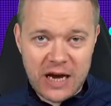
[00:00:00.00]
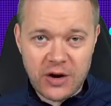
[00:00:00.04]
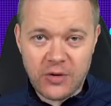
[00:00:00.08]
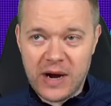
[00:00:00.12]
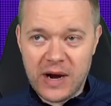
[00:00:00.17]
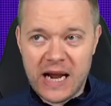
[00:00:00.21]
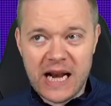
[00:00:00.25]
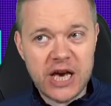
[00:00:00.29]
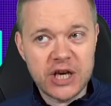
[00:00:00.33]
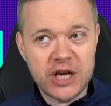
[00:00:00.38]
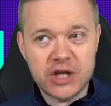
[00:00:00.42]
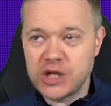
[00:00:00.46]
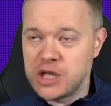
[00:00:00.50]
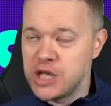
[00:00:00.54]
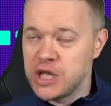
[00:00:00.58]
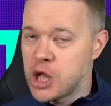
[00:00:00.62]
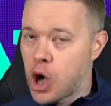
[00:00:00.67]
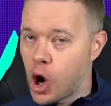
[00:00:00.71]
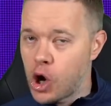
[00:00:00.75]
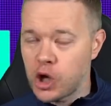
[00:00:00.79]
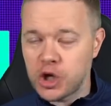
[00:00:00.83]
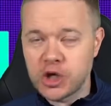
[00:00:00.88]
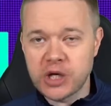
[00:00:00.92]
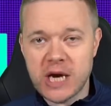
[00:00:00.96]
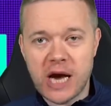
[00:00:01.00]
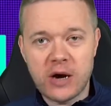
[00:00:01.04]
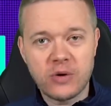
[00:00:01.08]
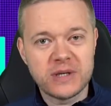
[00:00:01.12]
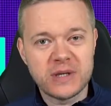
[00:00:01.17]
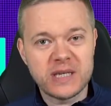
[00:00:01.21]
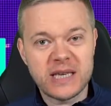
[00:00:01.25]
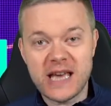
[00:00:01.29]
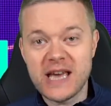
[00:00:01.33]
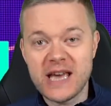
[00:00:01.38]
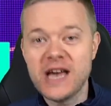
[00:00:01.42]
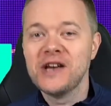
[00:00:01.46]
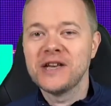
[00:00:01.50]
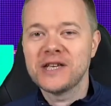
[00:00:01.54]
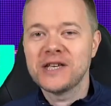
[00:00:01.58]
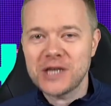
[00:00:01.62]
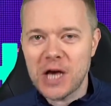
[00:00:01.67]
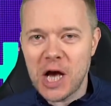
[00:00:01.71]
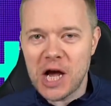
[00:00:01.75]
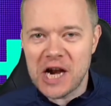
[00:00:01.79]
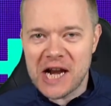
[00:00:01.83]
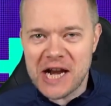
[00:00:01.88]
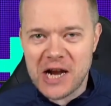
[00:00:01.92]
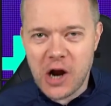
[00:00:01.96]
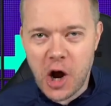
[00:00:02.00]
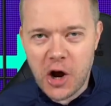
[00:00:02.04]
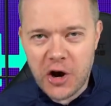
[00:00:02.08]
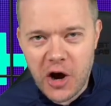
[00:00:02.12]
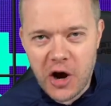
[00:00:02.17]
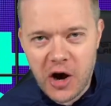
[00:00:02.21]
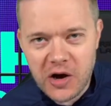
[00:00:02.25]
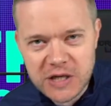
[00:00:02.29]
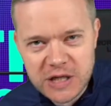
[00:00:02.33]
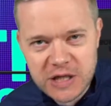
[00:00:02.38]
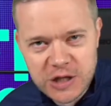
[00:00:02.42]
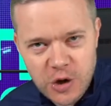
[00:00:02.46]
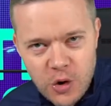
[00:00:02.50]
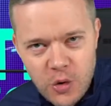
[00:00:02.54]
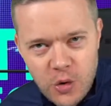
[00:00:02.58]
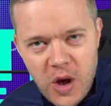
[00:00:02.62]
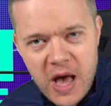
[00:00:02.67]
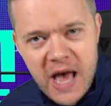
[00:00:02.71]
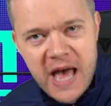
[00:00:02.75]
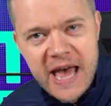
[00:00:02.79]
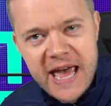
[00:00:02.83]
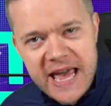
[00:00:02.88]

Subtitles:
Grealish, not Chelsea, certainly not Arsenal.